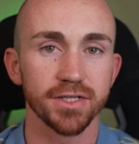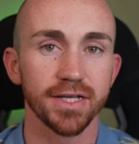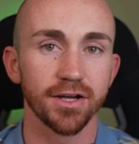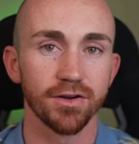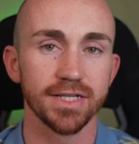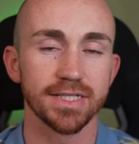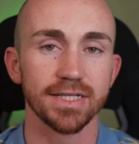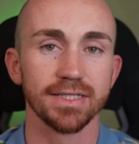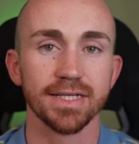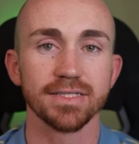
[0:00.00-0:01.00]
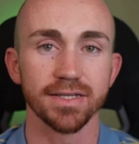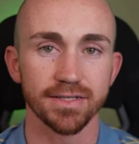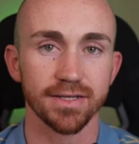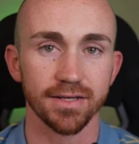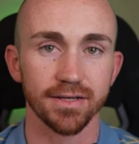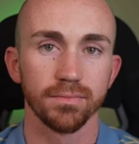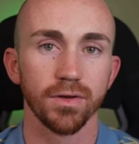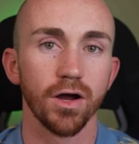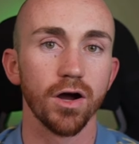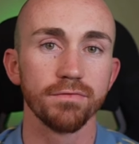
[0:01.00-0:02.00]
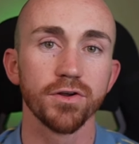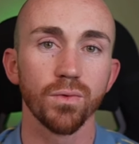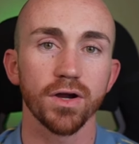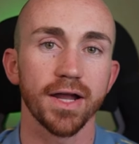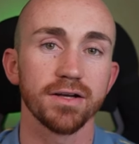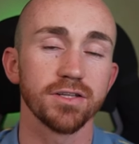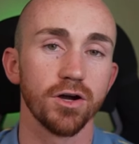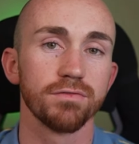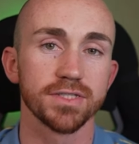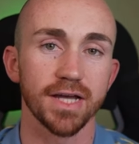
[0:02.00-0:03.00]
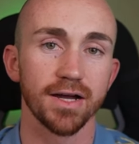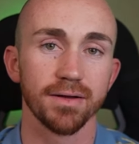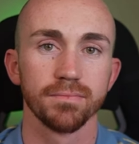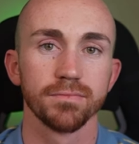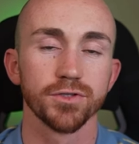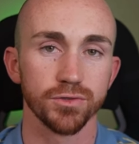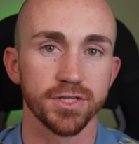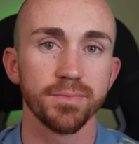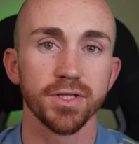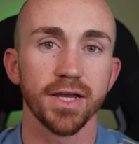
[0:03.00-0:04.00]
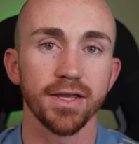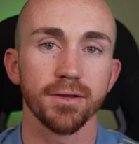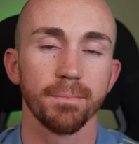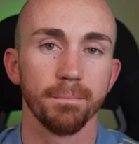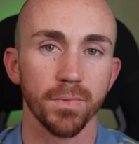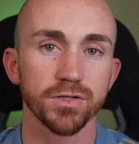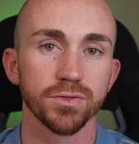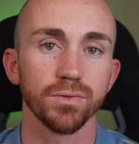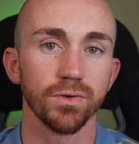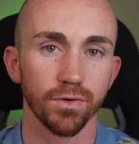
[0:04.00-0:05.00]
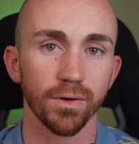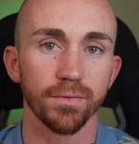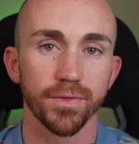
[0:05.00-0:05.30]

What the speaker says: increasing the intensity of your workouts over time to stimulate muscle growth.